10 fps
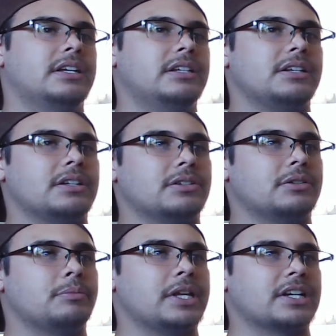you
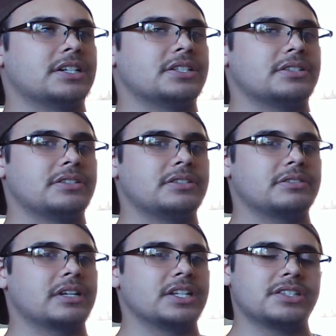know, because
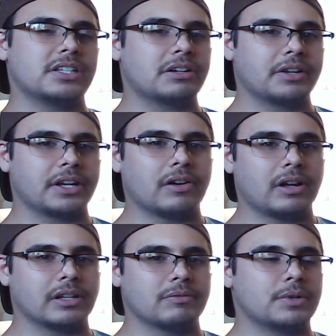considering
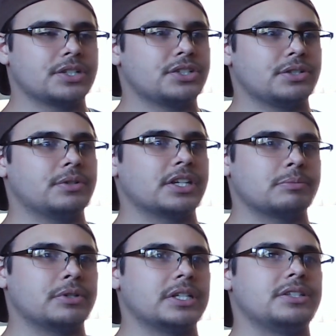all of what Shoot has
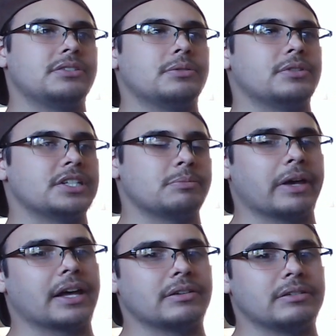put into this
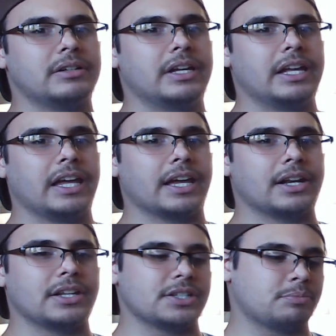battle and
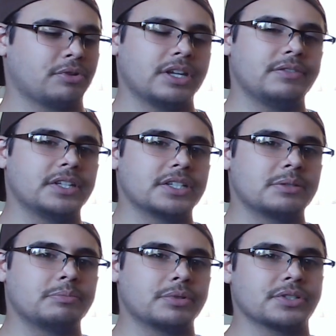his previous
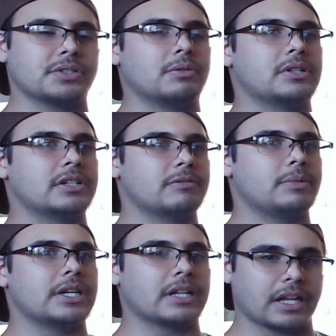persona of
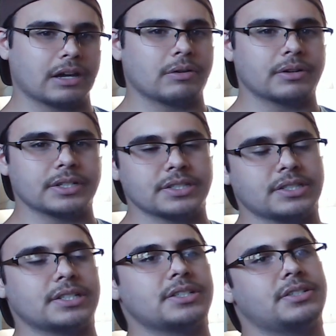being a coward and
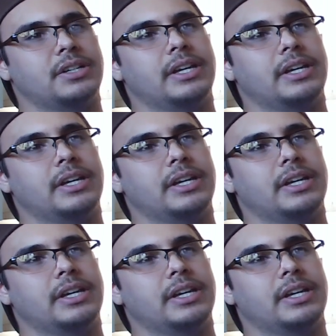such,